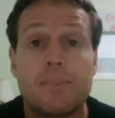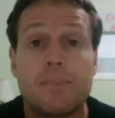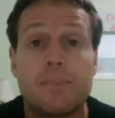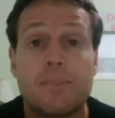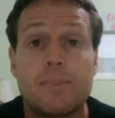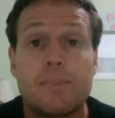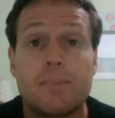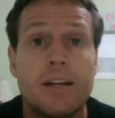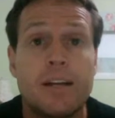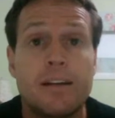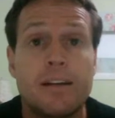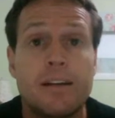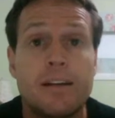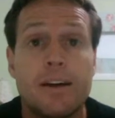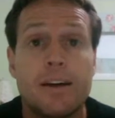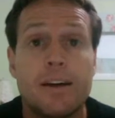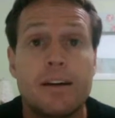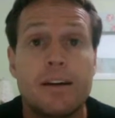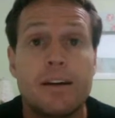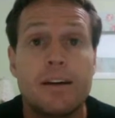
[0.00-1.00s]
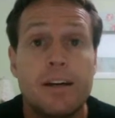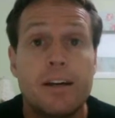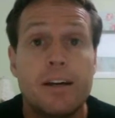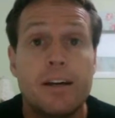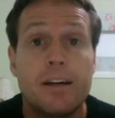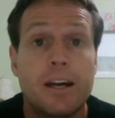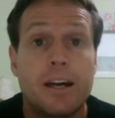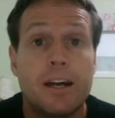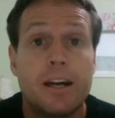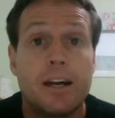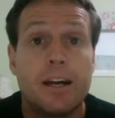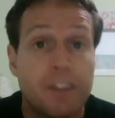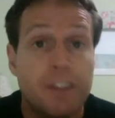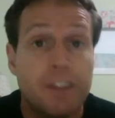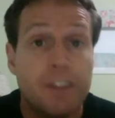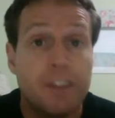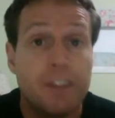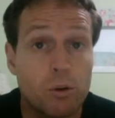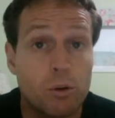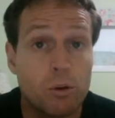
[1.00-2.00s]
and I've
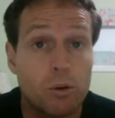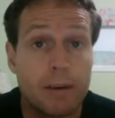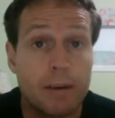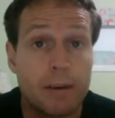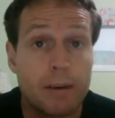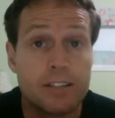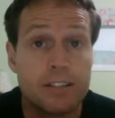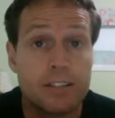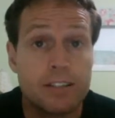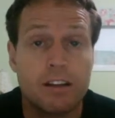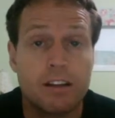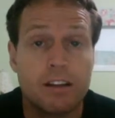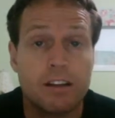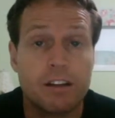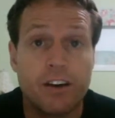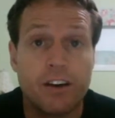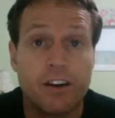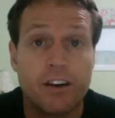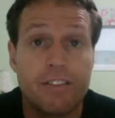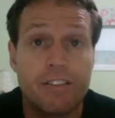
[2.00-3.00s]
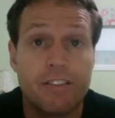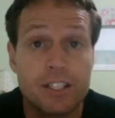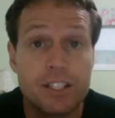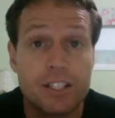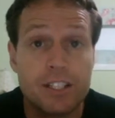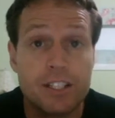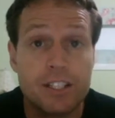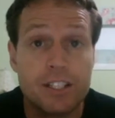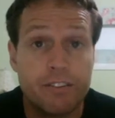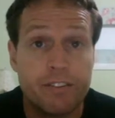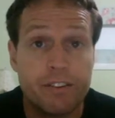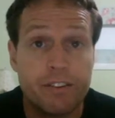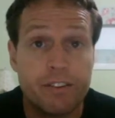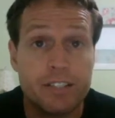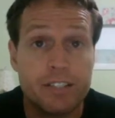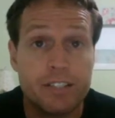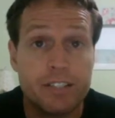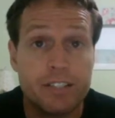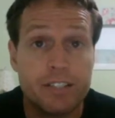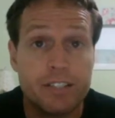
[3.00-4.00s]
never looked back. So the Fireface
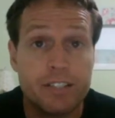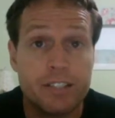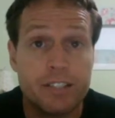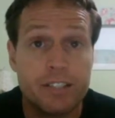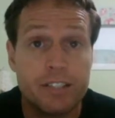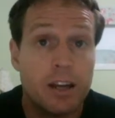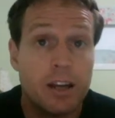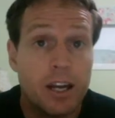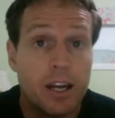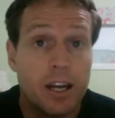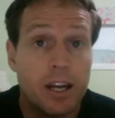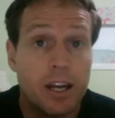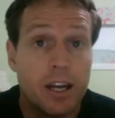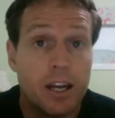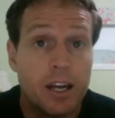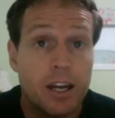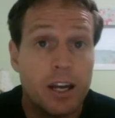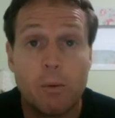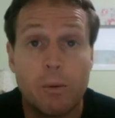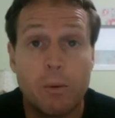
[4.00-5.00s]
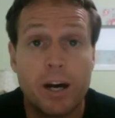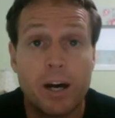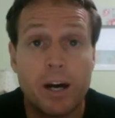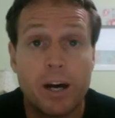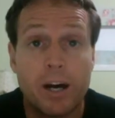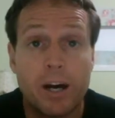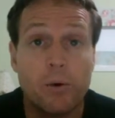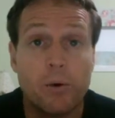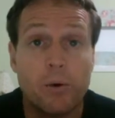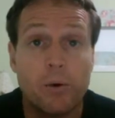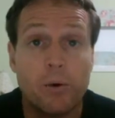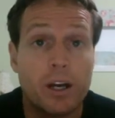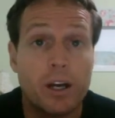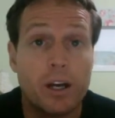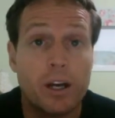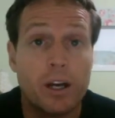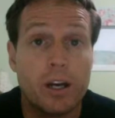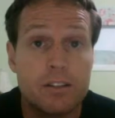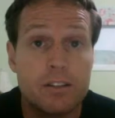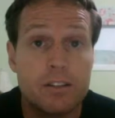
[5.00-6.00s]
UFX is my number one audio
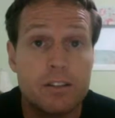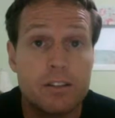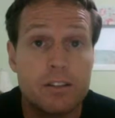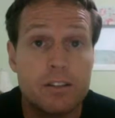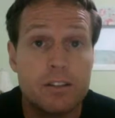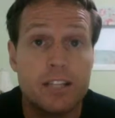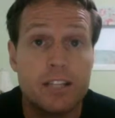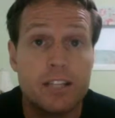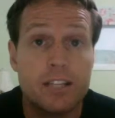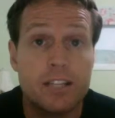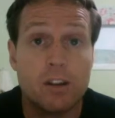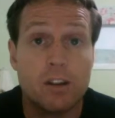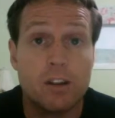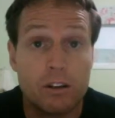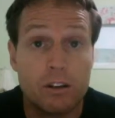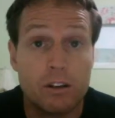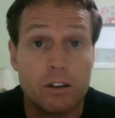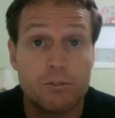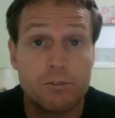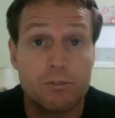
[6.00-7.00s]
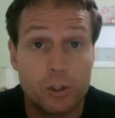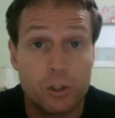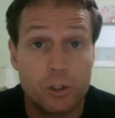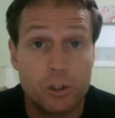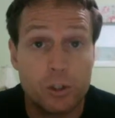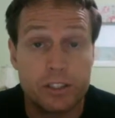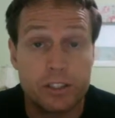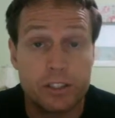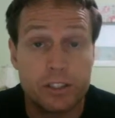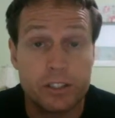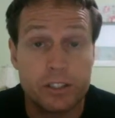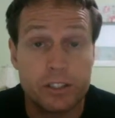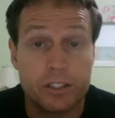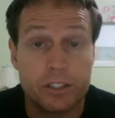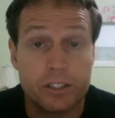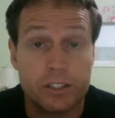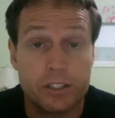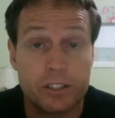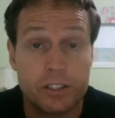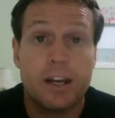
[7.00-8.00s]
interface of choice
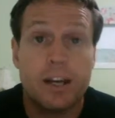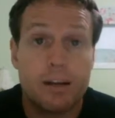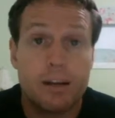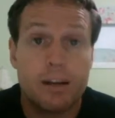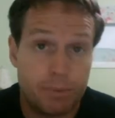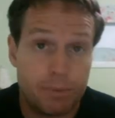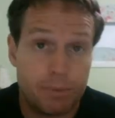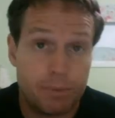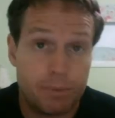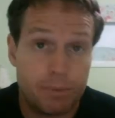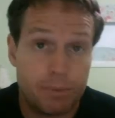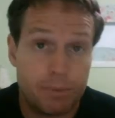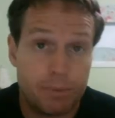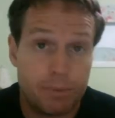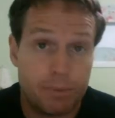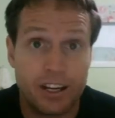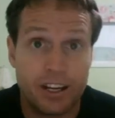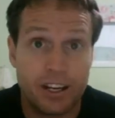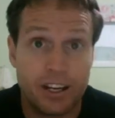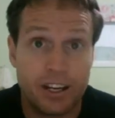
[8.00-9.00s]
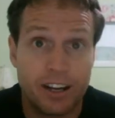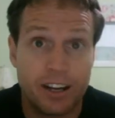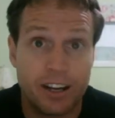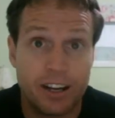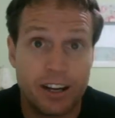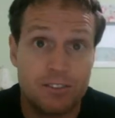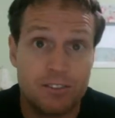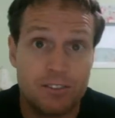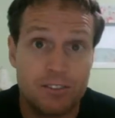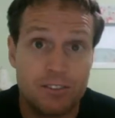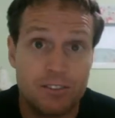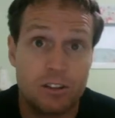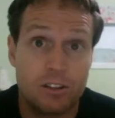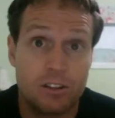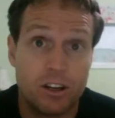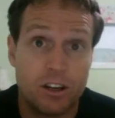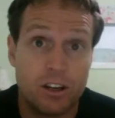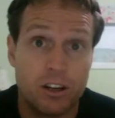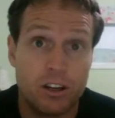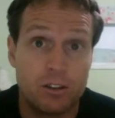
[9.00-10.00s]
because I don't have
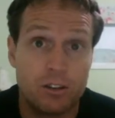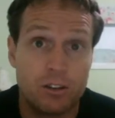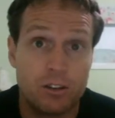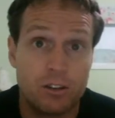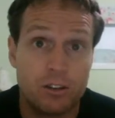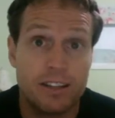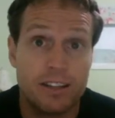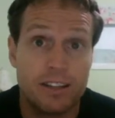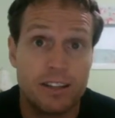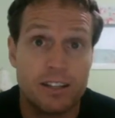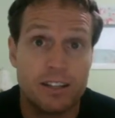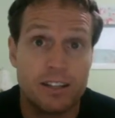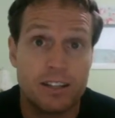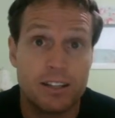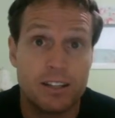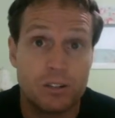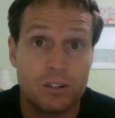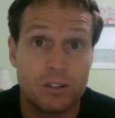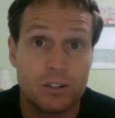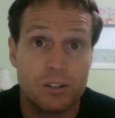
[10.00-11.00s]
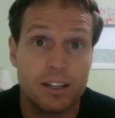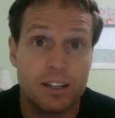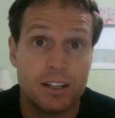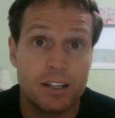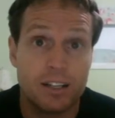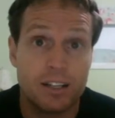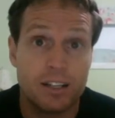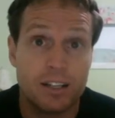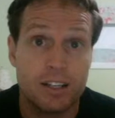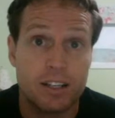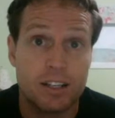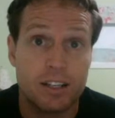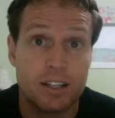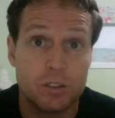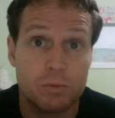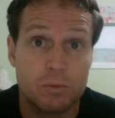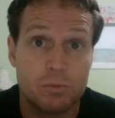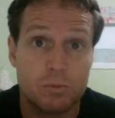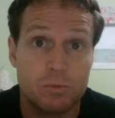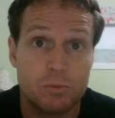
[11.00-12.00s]
30, 20,000, $30,000
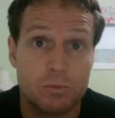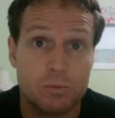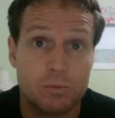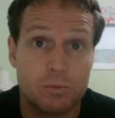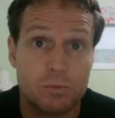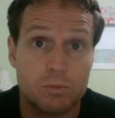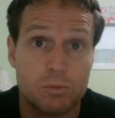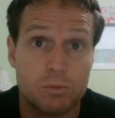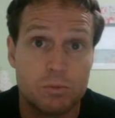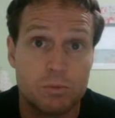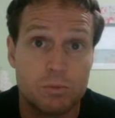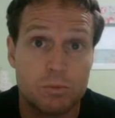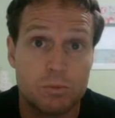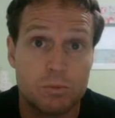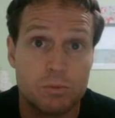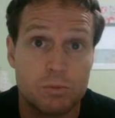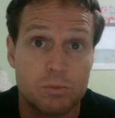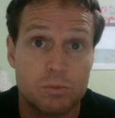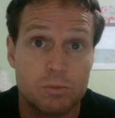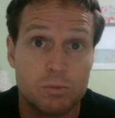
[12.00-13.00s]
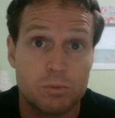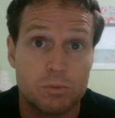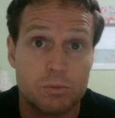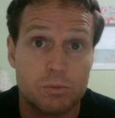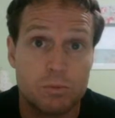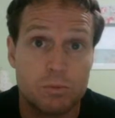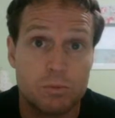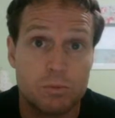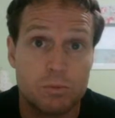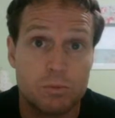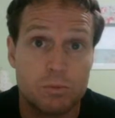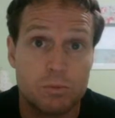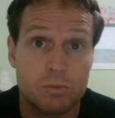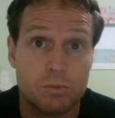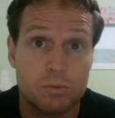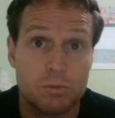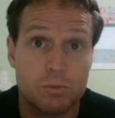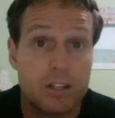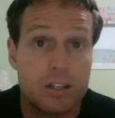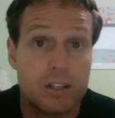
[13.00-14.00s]
budgets.
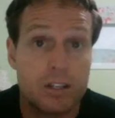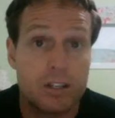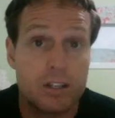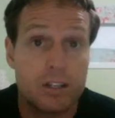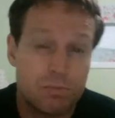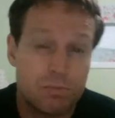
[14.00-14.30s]
Otherwise, I